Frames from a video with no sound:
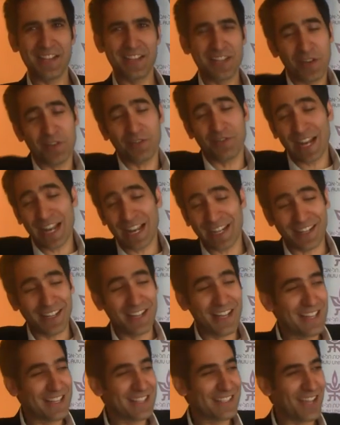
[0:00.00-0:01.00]
You're
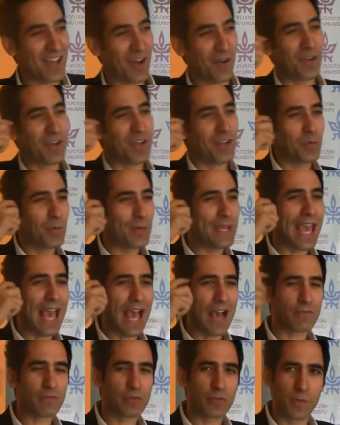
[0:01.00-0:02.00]
right. So we
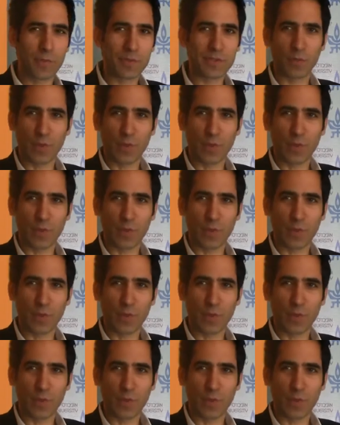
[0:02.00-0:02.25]
have groups,